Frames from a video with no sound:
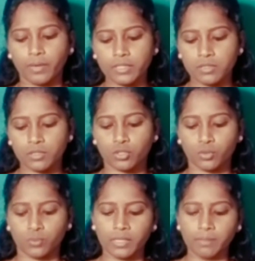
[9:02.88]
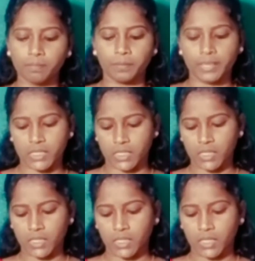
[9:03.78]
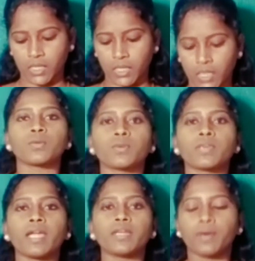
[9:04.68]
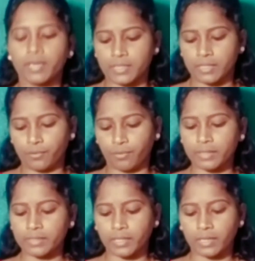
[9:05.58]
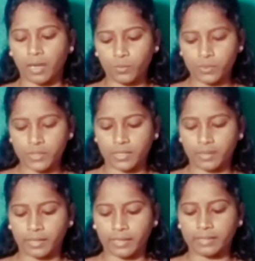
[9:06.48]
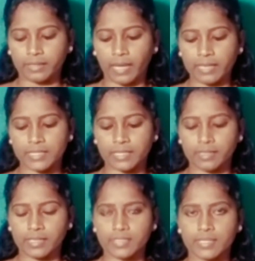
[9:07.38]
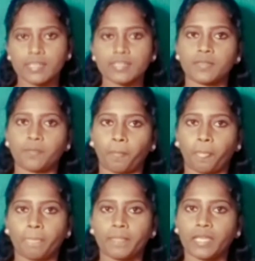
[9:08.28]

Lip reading: went to the beach. So can you identify the nouns in that sentences?